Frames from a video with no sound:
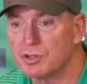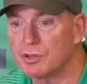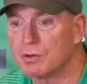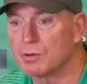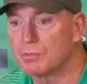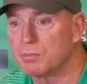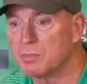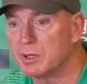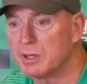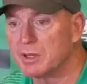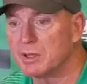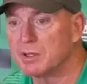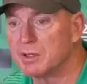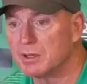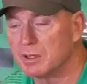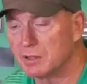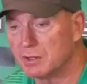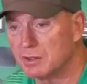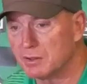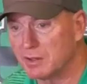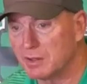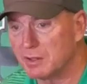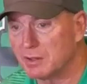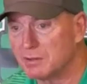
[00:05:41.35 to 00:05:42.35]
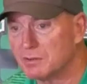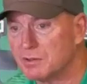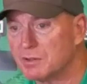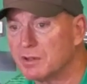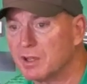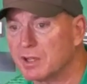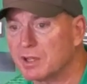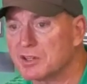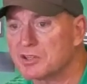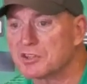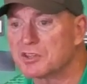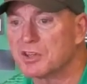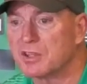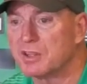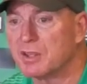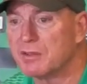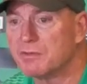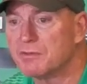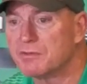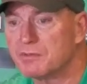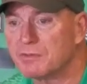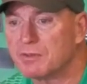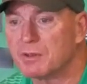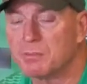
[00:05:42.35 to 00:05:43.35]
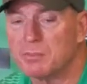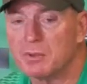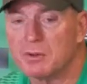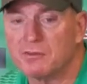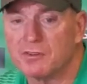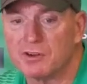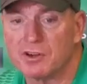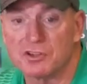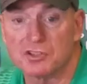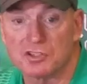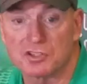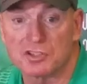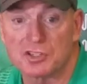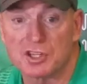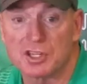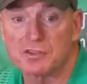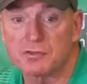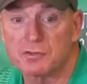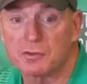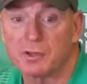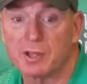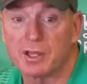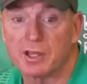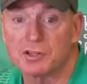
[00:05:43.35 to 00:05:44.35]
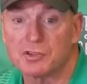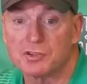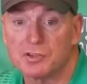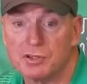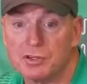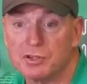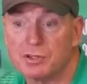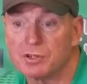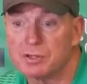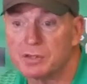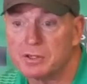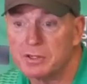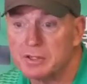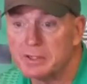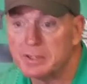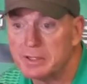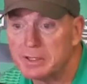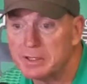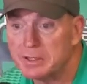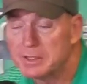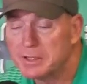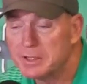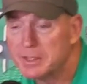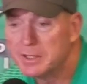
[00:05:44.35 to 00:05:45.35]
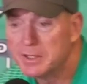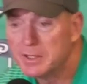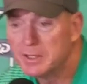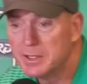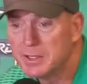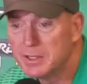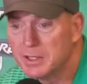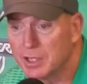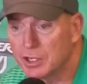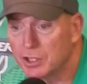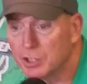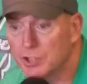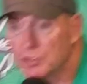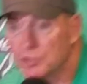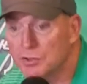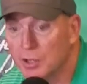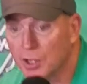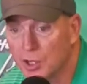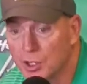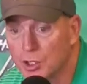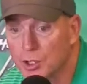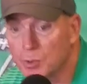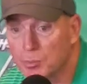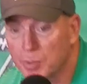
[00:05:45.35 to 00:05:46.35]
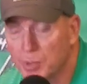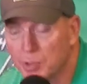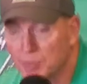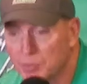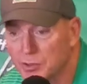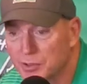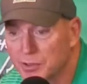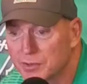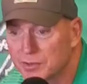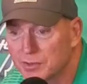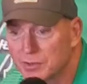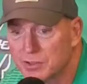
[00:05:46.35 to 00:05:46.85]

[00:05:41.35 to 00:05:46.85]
They're big, and they, like I say, they're very successful last year, and a good opponent,